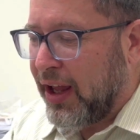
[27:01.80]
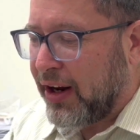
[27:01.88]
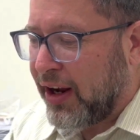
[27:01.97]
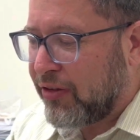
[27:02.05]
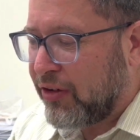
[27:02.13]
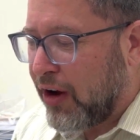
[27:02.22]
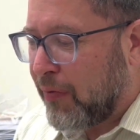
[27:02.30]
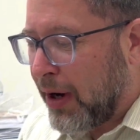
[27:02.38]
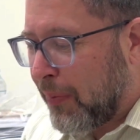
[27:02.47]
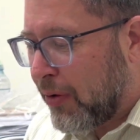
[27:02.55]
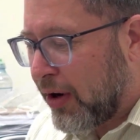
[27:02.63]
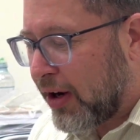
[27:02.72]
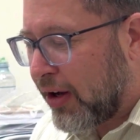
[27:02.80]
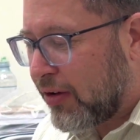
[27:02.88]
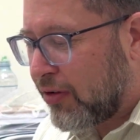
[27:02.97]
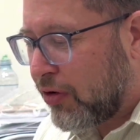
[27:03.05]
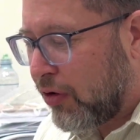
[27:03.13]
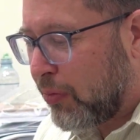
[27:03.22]
I asked, do you have pepper? And I
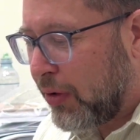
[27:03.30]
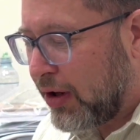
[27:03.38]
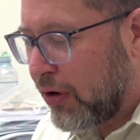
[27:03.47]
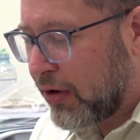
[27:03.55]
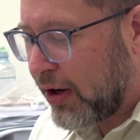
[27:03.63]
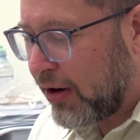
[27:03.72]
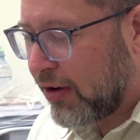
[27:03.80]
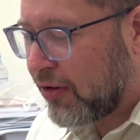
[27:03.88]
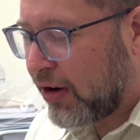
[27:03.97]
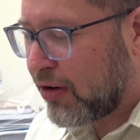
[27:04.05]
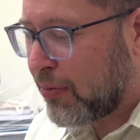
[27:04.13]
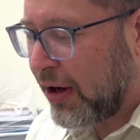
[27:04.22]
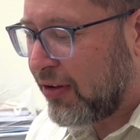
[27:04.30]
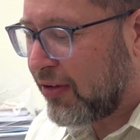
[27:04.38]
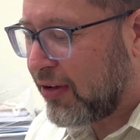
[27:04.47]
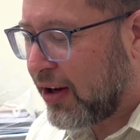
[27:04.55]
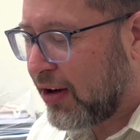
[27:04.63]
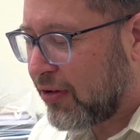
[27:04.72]
got told they don't carry exotic spices
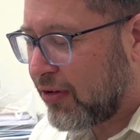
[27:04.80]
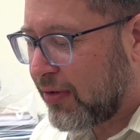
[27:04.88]
in the house.